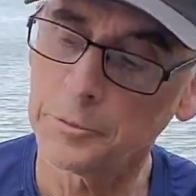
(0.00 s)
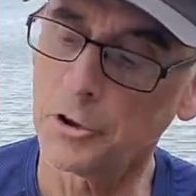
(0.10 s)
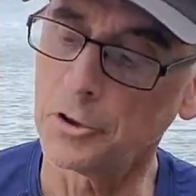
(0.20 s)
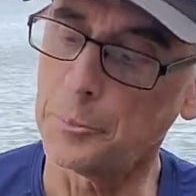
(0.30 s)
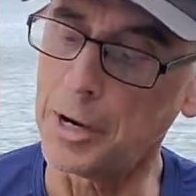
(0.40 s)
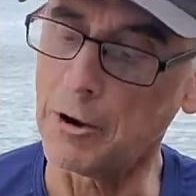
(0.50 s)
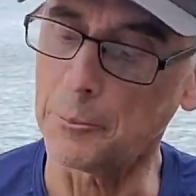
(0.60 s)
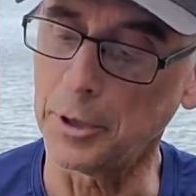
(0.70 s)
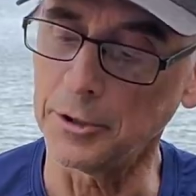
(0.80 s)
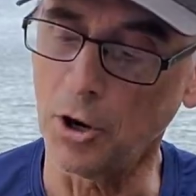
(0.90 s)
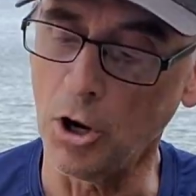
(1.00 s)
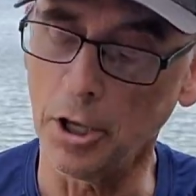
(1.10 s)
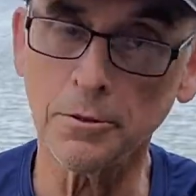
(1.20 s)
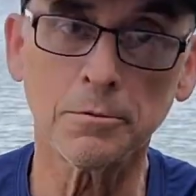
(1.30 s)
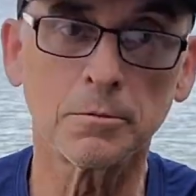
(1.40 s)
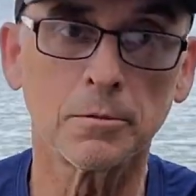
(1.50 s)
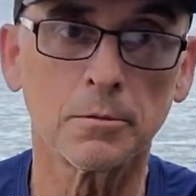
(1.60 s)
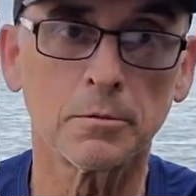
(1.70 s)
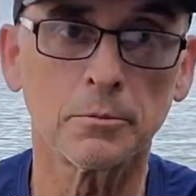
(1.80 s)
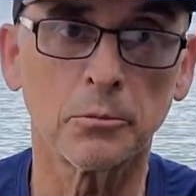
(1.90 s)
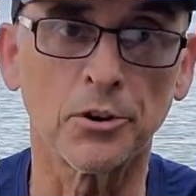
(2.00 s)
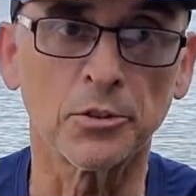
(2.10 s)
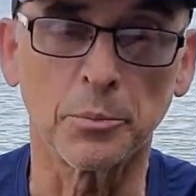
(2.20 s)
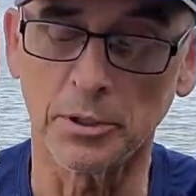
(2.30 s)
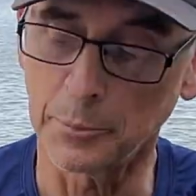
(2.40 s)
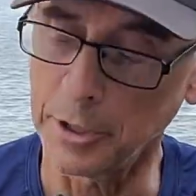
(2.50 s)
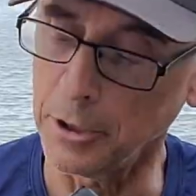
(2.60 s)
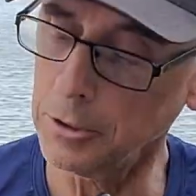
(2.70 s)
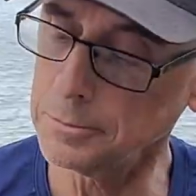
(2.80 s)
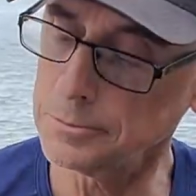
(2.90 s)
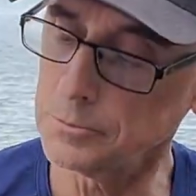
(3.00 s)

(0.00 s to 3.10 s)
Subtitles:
Turn the power button on. Press the button up here.